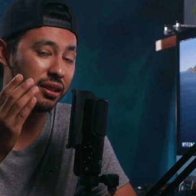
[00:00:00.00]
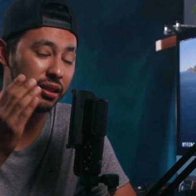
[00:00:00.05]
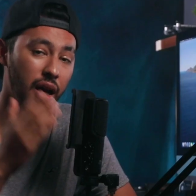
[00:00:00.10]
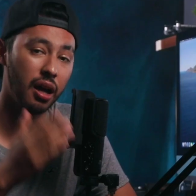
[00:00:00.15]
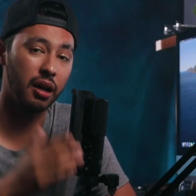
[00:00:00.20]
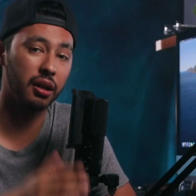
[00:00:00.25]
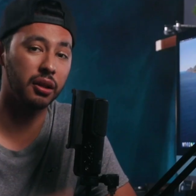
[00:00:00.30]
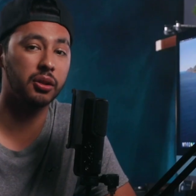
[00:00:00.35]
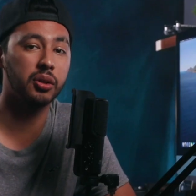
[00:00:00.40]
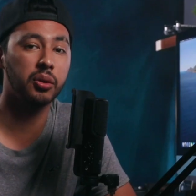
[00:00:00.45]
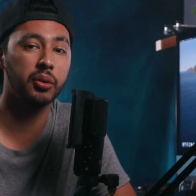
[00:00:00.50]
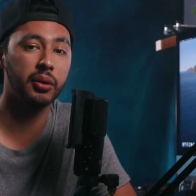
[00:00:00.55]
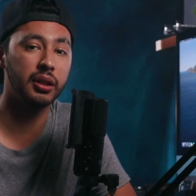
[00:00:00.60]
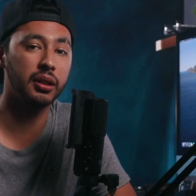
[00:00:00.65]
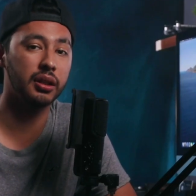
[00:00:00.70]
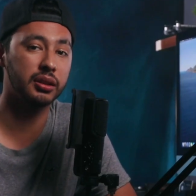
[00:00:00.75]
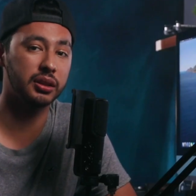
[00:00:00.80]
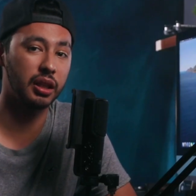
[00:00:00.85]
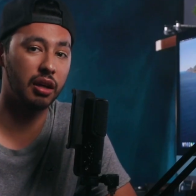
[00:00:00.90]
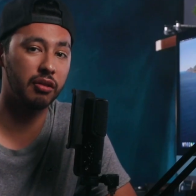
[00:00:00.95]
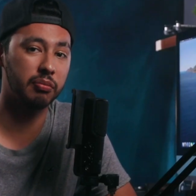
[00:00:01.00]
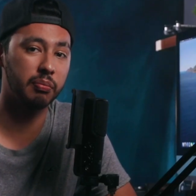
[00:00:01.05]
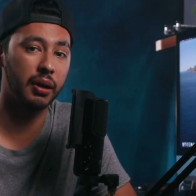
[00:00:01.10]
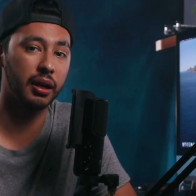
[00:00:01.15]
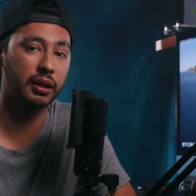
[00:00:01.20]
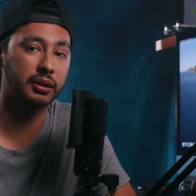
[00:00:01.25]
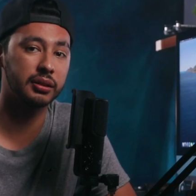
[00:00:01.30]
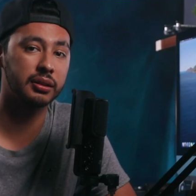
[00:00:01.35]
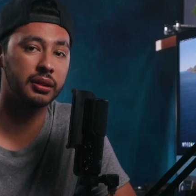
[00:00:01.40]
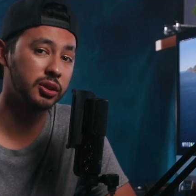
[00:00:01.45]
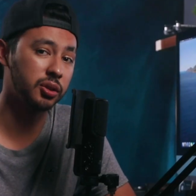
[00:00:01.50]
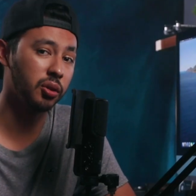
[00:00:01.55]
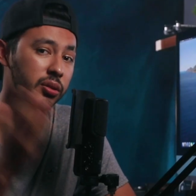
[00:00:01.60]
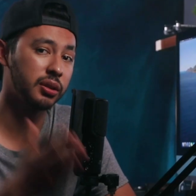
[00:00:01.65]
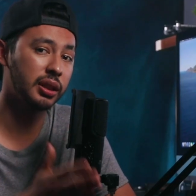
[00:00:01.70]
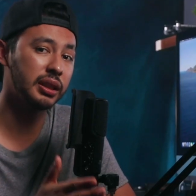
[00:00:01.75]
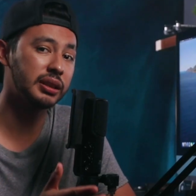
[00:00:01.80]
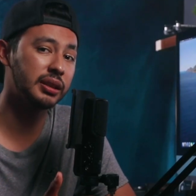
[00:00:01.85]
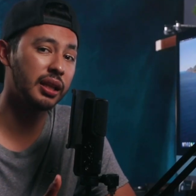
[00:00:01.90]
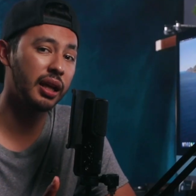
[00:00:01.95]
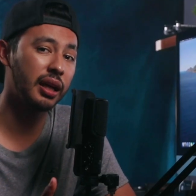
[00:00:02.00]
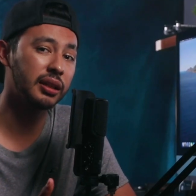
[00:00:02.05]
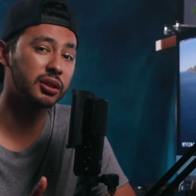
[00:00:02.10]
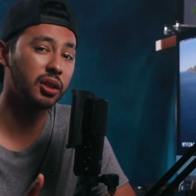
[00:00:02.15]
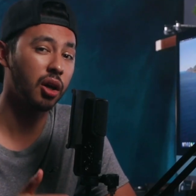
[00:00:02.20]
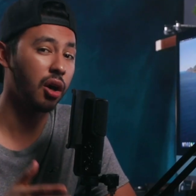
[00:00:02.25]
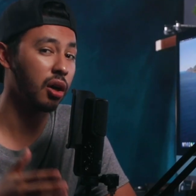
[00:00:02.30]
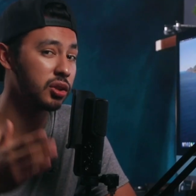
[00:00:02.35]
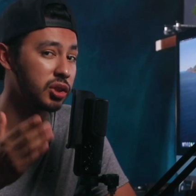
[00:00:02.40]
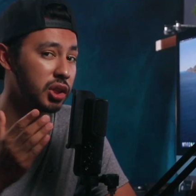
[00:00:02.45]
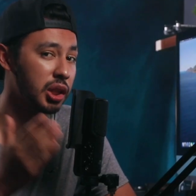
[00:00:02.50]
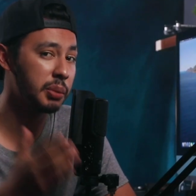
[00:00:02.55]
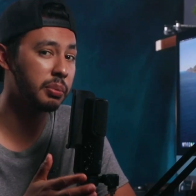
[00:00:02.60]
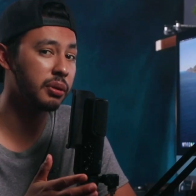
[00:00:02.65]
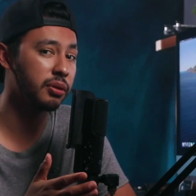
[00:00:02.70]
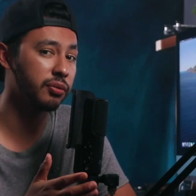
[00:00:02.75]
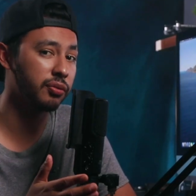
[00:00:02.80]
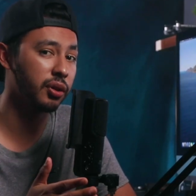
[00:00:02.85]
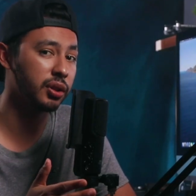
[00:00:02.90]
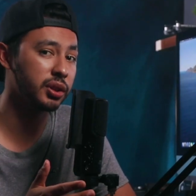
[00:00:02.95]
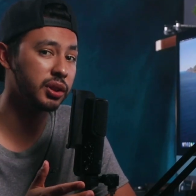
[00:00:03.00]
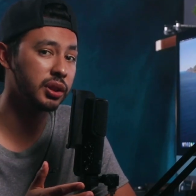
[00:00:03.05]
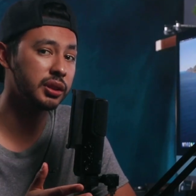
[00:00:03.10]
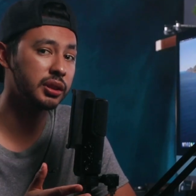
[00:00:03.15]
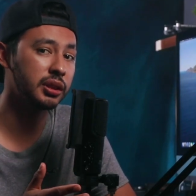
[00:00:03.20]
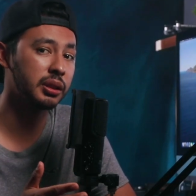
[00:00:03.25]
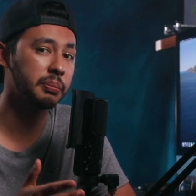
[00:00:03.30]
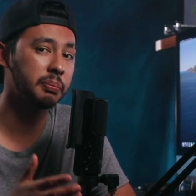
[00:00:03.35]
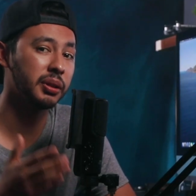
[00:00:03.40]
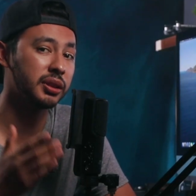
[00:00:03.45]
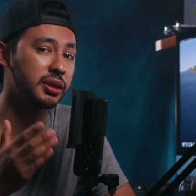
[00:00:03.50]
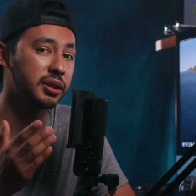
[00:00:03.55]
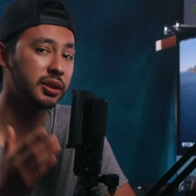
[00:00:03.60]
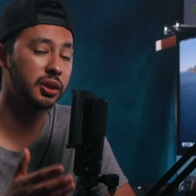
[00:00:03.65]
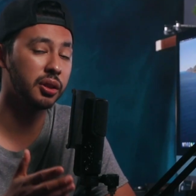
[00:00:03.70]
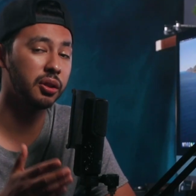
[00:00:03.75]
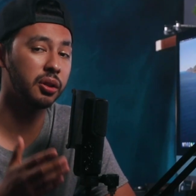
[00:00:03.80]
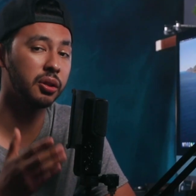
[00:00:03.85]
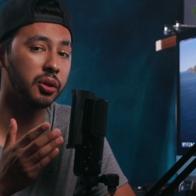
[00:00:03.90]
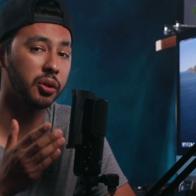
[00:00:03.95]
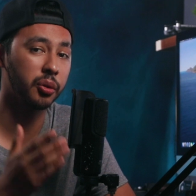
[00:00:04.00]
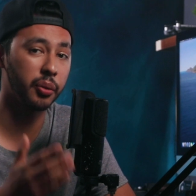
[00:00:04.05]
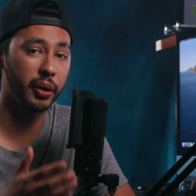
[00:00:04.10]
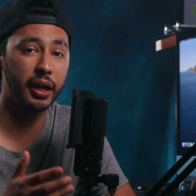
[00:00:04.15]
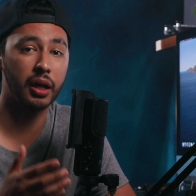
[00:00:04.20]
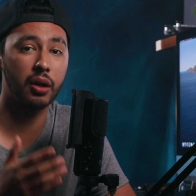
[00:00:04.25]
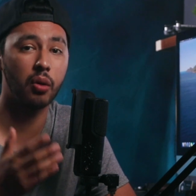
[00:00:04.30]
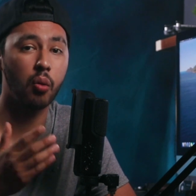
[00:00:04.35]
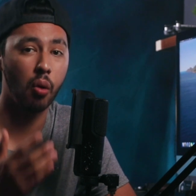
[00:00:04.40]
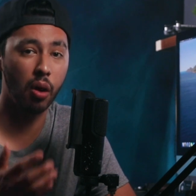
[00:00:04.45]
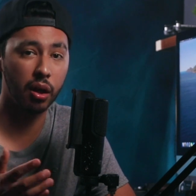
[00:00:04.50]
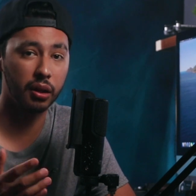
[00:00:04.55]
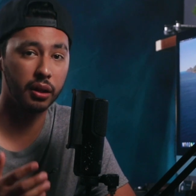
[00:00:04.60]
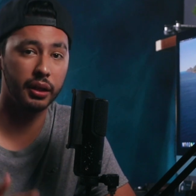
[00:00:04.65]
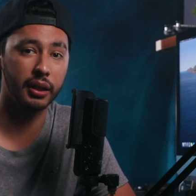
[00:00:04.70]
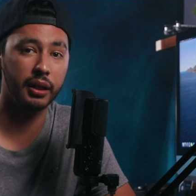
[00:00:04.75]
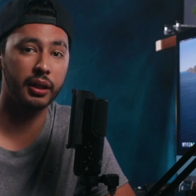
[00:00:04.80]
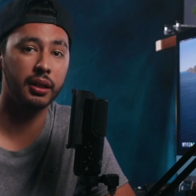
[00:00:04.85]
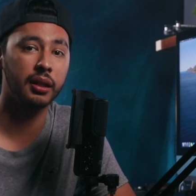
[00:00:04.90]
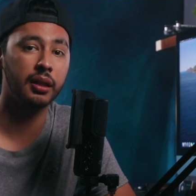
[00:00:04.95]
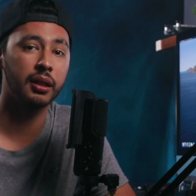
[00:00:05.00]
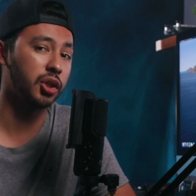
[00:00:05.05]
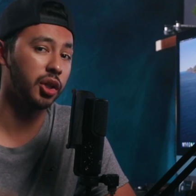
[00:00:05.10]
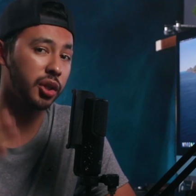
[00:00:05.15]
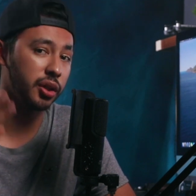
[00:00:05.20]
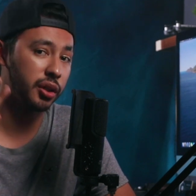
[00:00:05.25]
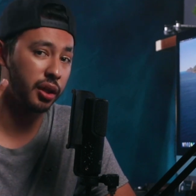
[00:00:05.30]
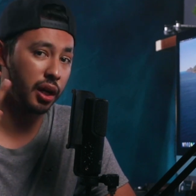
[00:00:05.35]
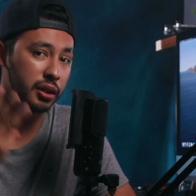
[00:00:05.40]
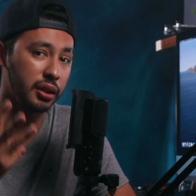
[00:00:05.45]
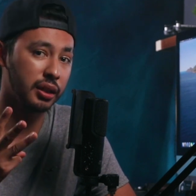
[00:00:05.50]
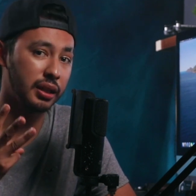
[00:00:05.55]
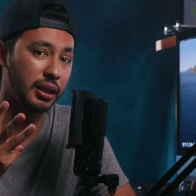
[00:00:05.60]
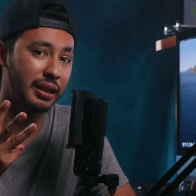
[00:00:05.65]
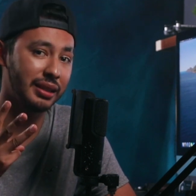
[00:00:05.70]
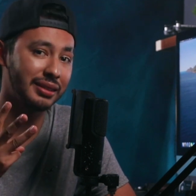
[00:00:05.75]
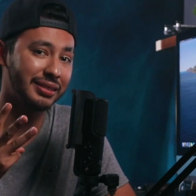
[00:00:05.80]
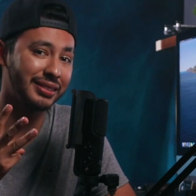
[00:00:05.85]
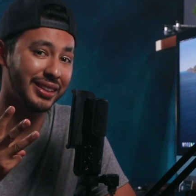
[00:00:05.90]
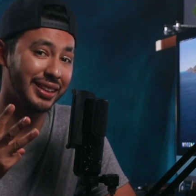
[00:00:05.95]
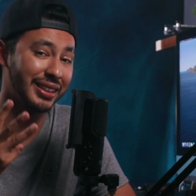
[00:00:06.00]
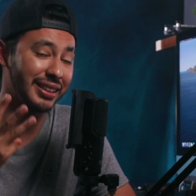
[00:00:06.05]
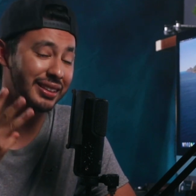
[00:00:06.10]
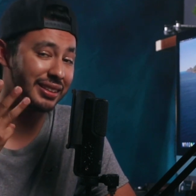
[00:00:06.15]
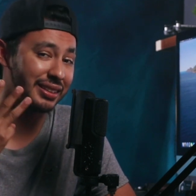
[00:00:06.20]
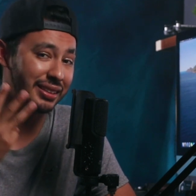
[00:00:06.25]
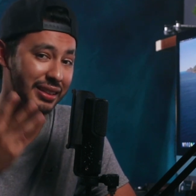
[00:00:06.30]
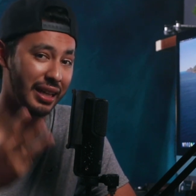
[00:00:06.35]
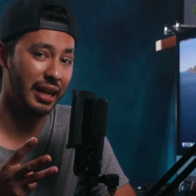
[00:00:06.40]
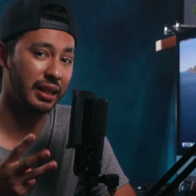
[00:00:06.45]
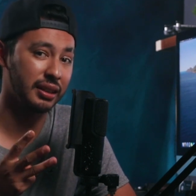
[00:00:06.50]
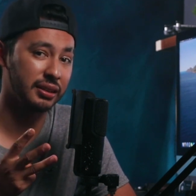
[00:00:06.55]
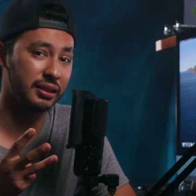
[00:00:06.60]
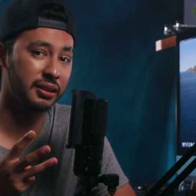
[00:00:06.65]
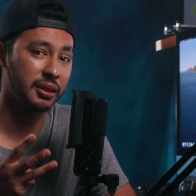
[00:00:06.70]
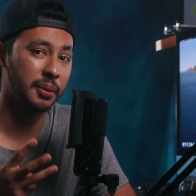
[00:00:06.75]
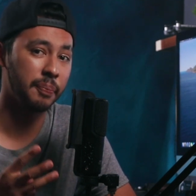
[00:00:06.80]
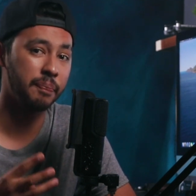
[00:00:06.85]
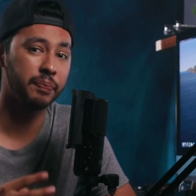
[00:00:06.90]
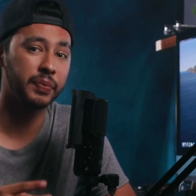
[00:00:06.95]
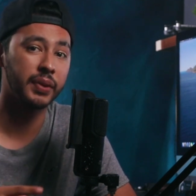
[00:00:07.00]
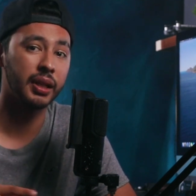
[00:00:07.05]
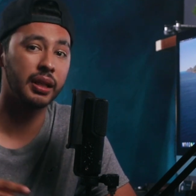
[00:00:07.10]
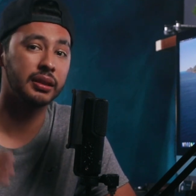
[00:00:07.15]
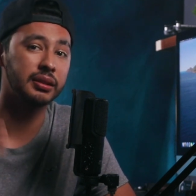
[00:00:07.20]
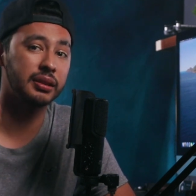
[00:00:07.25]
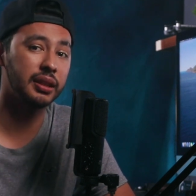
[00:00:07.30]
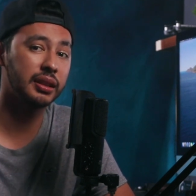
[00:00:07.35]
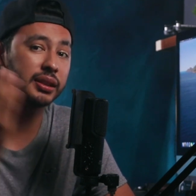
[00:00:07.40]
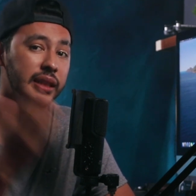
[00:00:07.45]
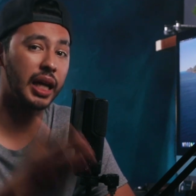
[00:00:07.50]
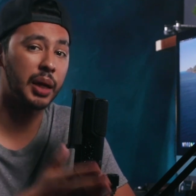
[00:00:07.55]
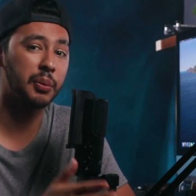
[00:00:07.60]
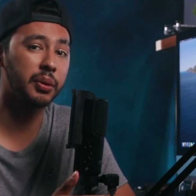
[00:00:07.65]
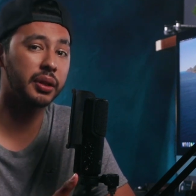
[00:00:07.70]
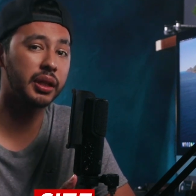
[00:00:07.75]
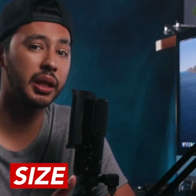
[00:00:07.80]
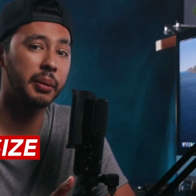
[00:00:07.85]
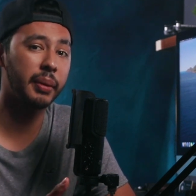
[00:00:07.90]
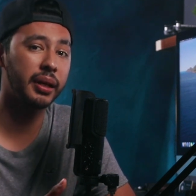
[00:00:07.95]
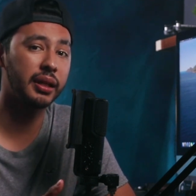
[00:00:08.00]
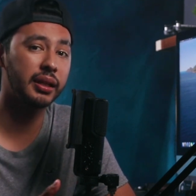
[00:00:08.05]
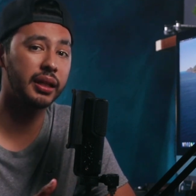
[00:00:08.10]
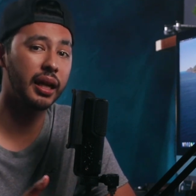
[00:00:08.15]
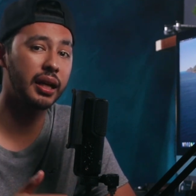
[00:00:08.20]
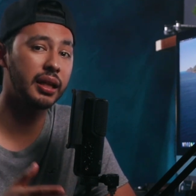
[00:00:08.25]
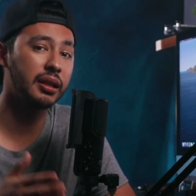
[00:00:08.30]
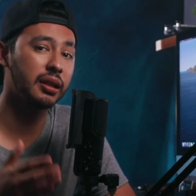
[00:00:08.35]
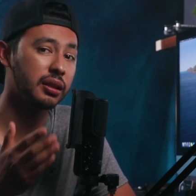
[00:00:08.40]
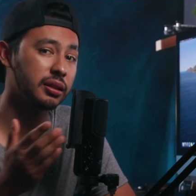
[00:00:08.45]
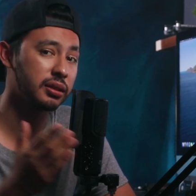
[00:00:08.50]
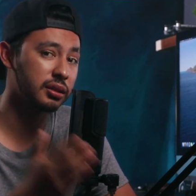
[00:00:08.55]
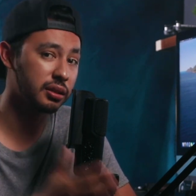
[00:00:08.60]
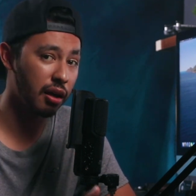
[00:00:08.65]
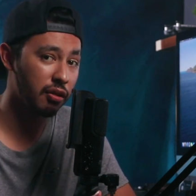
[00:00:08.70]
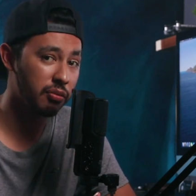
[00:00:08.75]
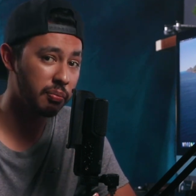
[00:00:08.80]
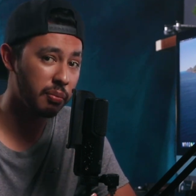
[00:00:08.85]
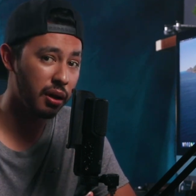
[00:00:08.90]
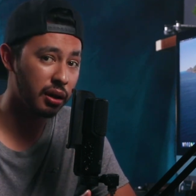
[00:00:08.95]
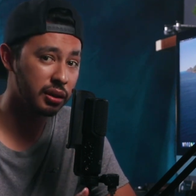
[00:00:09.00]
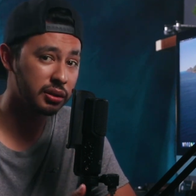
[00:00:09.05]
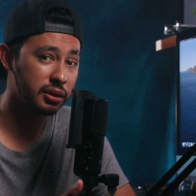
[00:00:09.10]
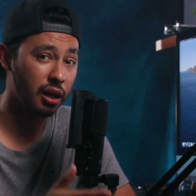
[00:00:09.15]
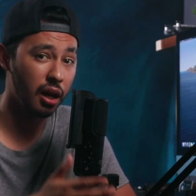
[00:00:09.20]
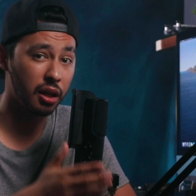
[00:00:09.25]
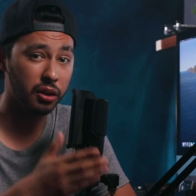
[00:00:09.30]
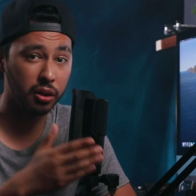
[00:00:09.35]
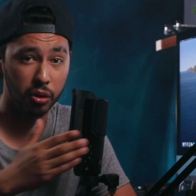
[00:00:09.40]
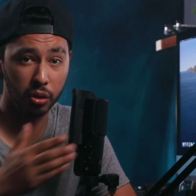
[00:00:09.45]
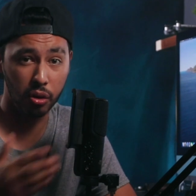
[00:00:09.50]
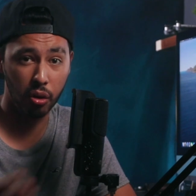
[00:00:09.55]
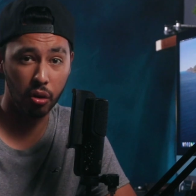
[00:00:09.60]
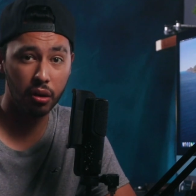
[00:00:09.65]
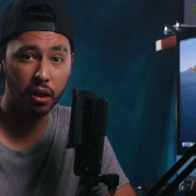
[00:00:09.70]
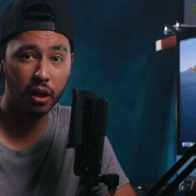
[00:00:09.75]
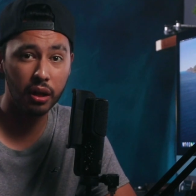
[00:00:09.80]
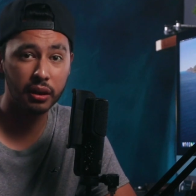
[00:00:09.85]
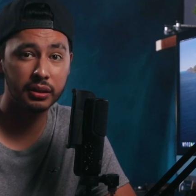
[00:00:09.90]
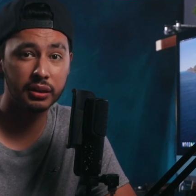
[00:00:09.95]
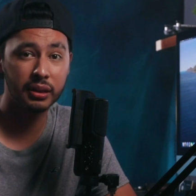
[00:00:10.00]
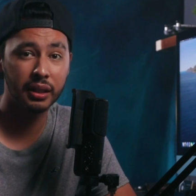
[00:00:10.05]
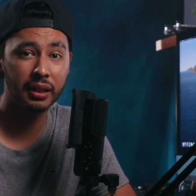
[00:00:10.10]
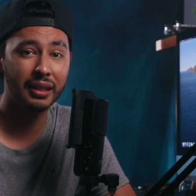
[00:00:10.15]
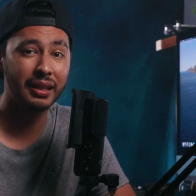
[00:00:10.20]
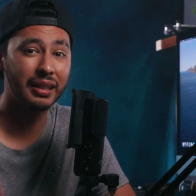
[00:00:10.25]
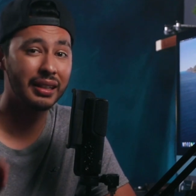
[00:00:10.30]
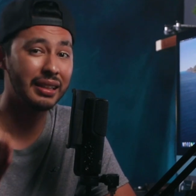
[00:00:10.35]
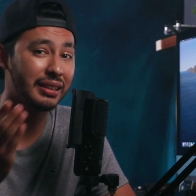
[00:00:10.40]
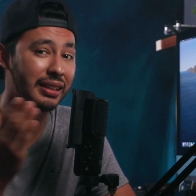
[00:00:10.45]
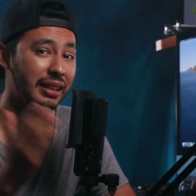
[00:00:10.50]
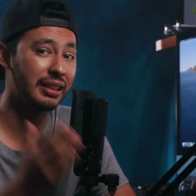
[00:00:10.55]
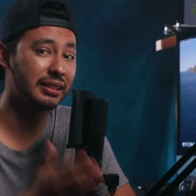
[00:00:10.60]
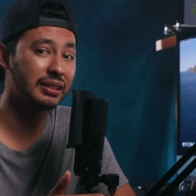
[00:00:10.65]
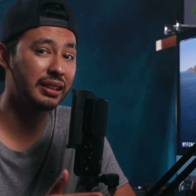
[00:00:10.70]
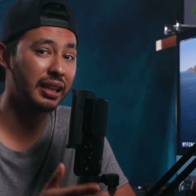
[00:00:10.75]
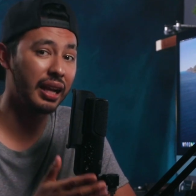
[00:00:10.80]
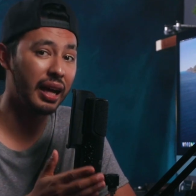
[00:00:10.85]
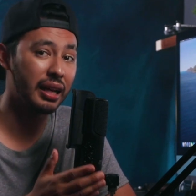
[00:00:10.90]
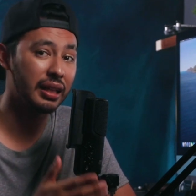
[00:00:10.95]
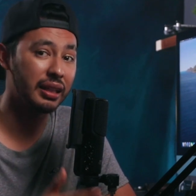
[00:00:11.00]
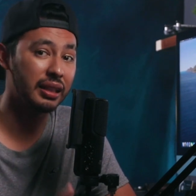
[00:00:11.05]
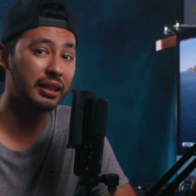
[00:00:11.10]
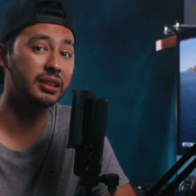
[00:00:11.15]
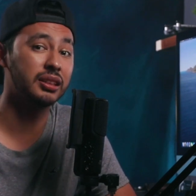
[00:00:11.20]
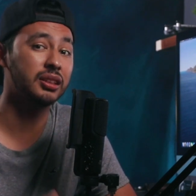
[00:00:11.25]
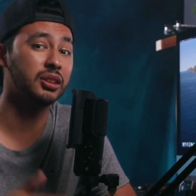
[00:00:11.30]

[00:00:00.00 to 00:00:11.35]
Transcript: not including the softbox. So these lights are cheaper versions but still great quality. Third on the list is size. Since I recommend getting the softbox on the Godox, this light is